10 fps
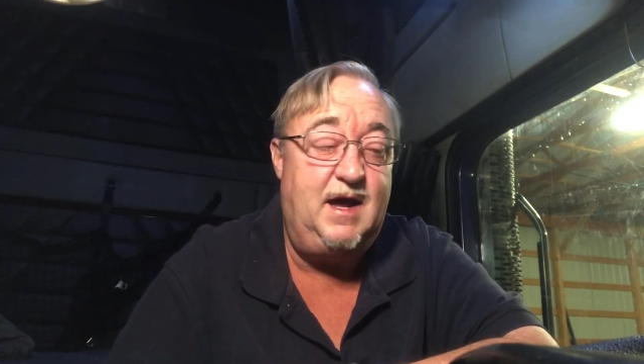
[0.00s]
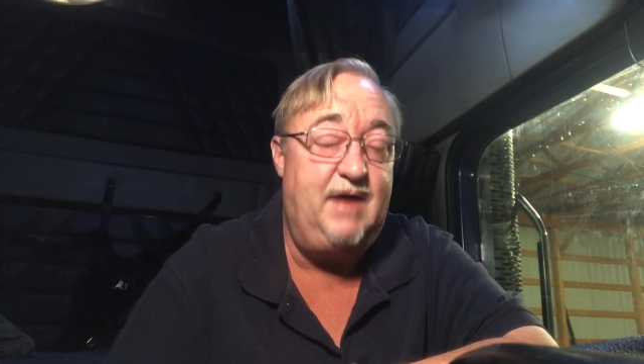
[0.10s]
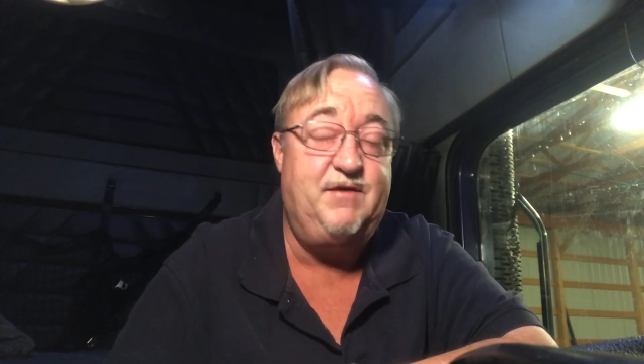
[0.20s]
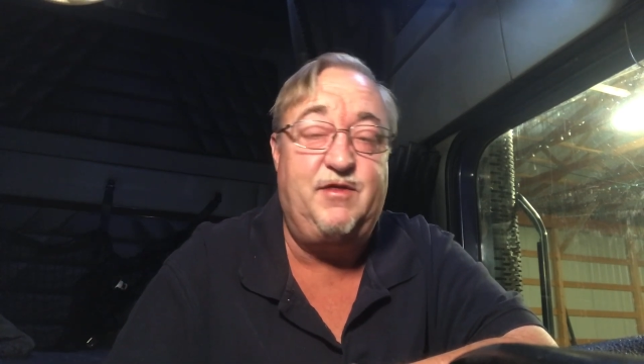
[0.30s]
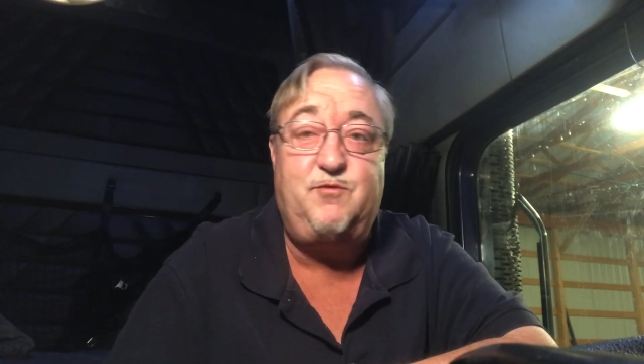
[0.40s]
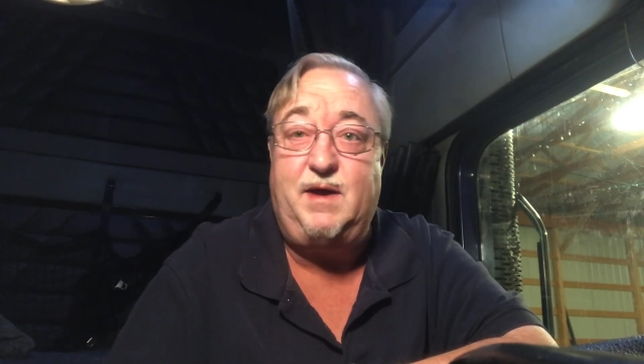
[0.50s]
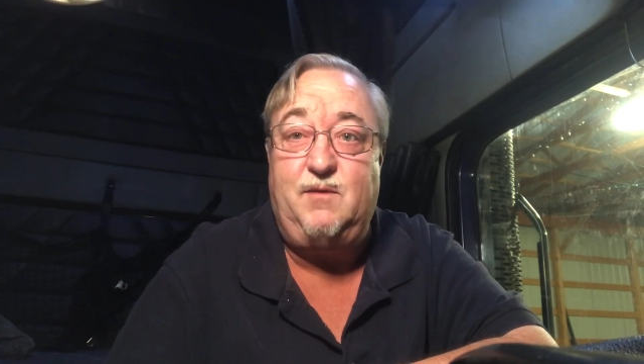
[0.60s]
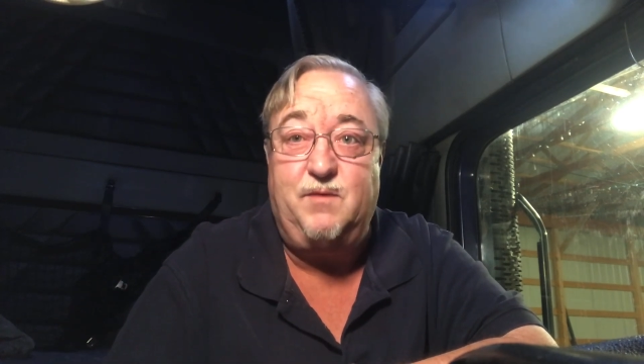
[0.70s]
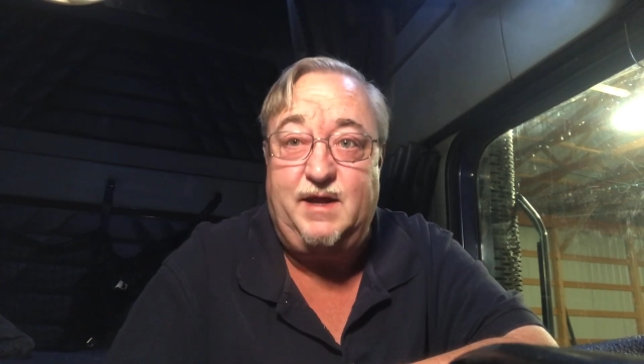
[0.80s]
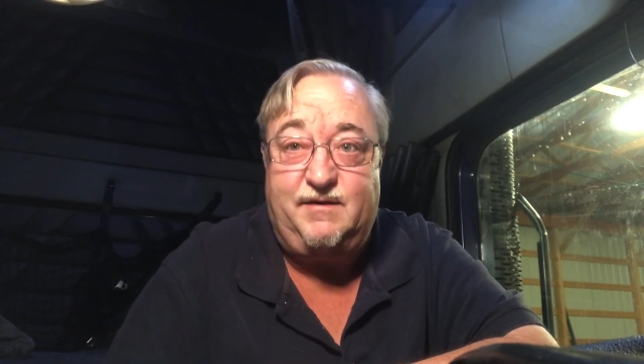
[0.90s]
I've got three
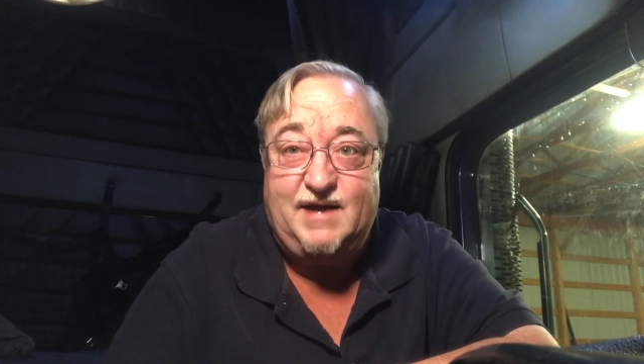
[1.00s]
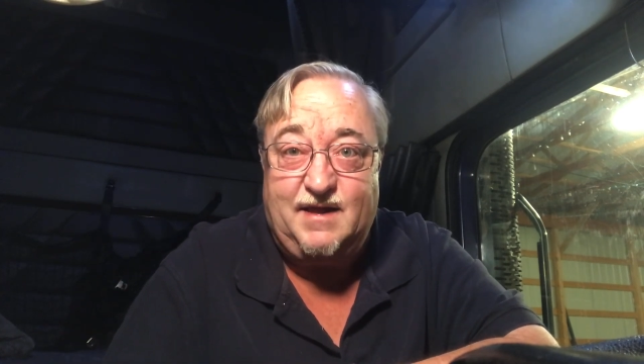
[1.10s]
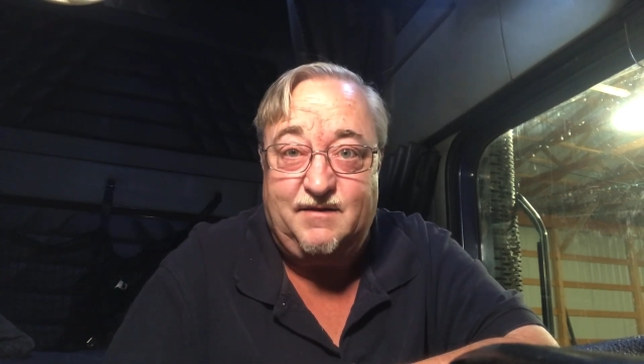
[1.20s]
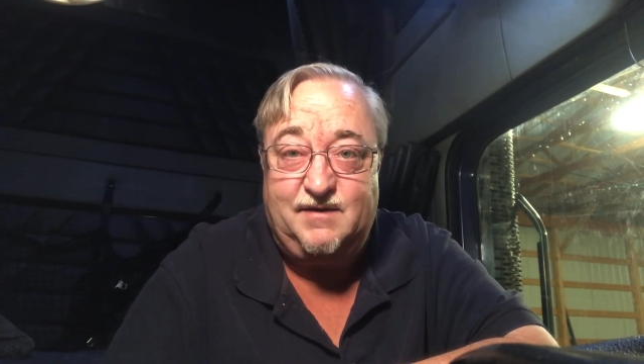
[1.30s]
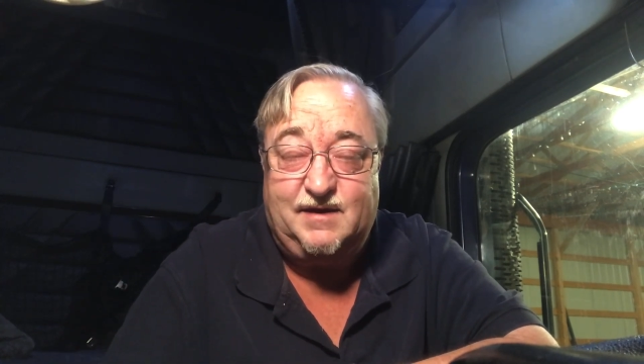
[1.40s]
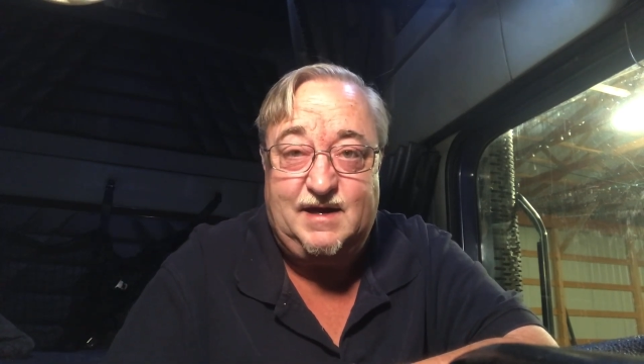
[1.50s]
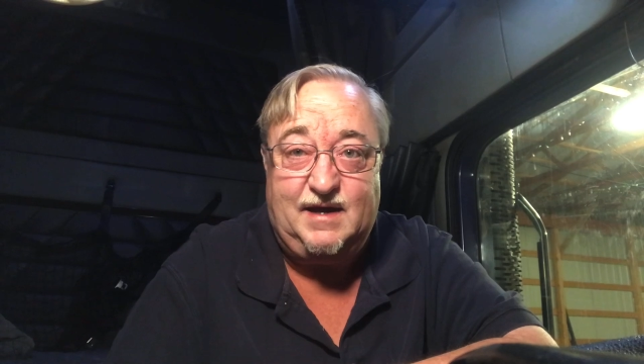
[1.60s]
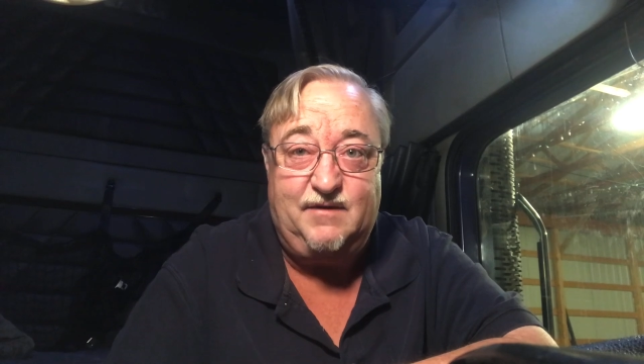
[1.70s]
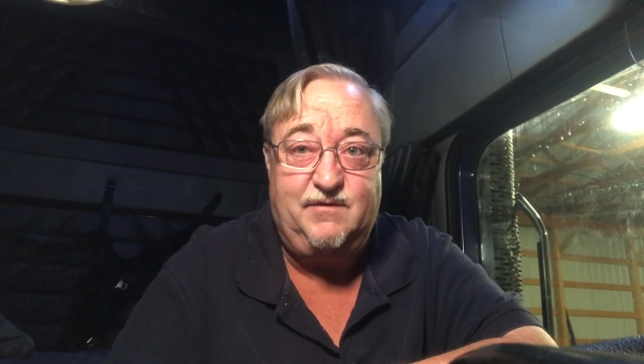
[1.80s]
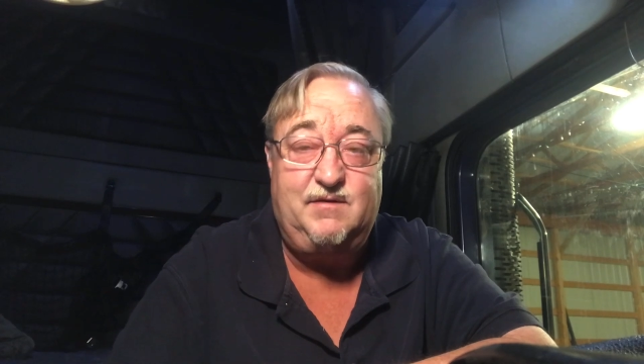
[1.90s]
really talented
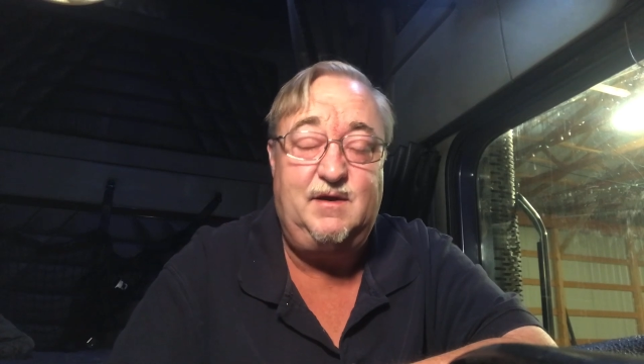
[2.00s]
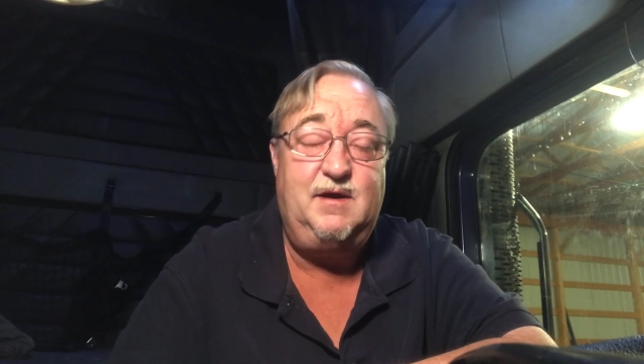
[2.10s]
kids.